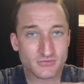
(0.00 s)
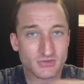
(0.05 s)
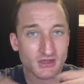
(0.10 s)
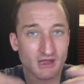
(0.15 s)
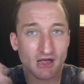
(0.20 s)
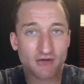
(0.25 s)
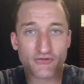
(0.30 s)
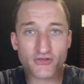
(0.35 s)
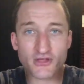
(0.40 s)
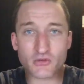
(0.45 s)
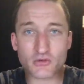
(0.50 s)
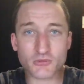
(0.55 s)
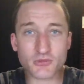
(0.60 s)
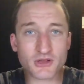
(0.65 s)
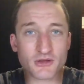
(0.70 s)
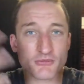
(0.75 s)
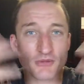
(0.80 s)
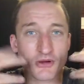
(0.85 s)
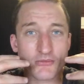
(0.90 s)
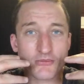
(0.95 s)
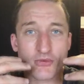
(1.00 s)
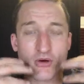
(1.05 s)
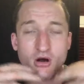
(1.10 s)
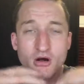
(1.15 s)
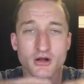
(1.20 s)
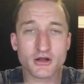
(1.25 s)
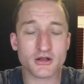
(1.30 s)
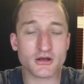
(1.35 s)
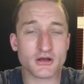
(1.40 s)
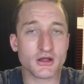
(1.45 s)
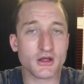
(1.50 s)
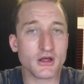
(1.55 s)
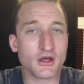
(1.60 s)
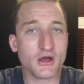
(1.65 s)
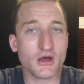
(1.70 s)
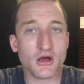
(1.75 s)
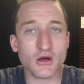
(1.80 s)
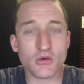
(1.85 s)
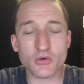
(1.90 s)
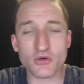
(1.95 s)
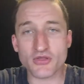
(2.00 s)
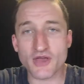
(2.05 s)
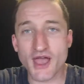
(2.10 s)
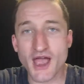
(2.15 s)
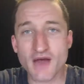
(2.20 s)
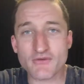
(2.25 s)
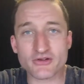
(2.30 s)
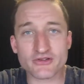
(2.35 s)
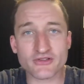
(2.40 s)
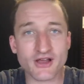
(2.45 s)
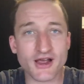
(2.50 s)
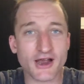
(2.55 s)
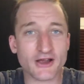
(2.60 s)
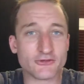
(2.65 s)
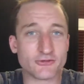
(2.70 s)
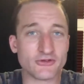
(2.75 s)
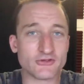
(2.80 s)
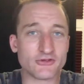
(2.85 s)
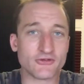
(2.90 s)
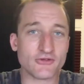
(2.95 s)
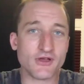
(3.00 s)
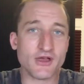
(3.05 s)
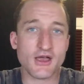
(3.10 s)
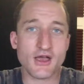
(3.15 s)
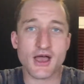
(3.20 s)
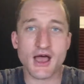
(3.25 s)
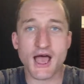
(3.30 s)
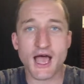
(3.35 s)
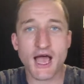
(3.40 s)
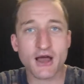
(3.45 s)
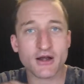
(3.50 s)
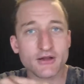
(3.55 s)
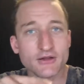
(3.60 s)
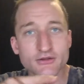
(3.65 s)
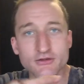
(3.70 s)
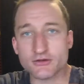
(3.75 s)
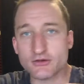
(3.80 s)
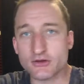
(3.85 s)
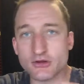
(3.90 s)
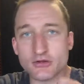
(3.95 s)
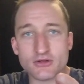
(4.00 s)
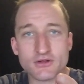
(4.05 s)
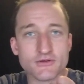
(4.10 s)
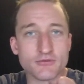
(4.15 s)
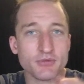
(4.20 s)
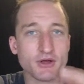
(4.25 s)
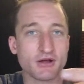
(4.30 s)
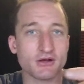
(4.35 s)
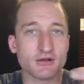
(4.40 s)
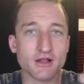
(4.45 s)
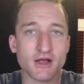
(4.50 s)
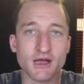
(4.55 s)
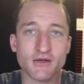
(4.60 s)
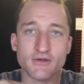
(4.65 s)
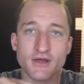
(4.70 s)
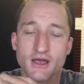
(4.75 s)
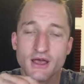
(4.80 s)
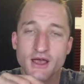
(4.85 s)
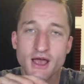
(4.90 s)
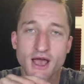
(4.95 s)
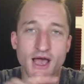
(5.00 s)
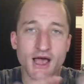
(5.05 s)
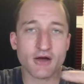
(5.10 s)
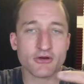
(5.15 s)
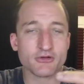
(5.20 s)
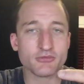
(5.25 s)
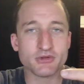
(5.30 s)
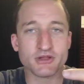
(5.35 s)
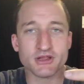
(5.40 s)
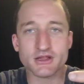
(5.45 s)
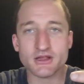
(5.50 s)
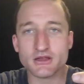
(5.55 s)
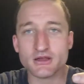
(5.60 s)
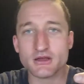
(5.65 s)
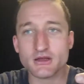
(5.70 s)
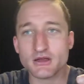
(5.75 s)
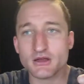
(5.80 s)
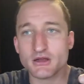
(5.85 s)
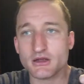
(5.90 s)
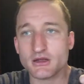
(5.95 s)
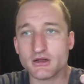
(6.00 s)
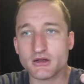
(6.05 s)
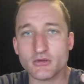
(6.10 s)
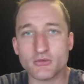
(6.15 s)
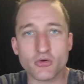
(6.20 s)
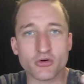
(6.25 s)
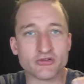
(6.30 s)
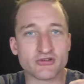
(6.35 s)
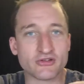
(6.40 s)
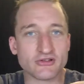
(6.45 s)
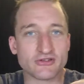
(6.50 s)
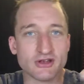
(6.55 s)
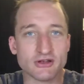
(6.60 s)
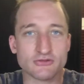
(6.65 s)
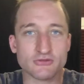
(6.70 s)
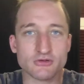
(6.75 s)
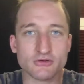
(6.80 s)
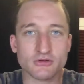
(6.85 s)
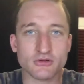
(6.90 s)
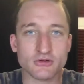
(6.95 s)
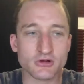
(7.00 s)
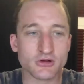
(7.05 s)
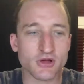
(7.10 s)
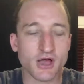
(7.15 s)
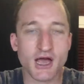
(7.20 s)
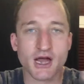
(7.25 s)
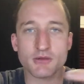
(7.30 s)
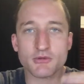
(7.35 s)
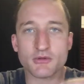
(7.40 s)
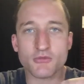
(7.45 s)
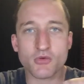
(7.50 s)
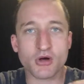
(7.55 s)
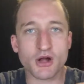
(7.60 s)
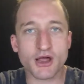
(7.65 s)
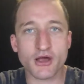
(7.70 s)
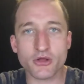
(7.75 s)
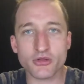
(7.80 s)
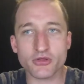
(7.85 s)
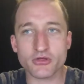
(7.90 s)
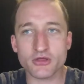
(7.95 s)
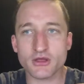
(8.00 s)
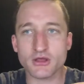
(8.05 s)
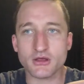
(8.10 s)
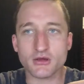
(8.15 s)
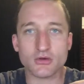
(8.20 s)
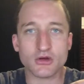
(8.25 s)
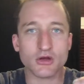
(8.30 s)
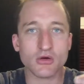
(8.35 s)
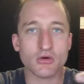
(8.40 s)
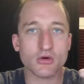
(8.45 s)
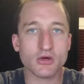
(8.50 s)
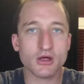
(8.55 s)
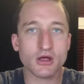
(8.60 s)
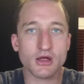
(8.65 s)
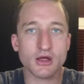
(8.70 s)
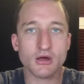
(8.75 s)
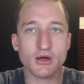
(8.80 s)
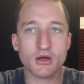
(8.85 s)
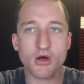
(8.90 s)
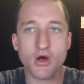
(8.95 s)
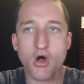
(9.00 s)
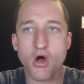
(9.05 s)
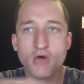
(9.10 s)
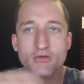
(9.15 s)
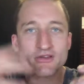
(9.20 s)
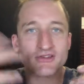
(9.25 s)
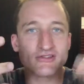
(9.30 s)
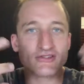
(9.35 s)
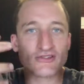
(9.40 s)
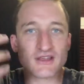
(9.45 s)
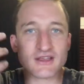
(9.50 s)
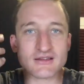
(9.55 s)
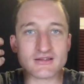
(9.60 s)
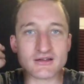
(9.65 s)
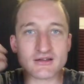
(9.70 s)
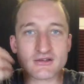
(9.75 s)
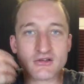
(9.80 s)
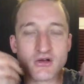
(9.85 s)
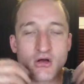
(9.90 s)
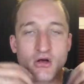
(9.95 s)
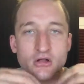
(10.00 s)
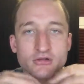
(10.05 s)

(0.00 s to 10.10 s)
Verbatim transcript: I feel like we're being bombarded with advertisements of how to, you know, live a better life, how to be, you know, more successful, you know, how to be more healthy, you know, all these things, and it's all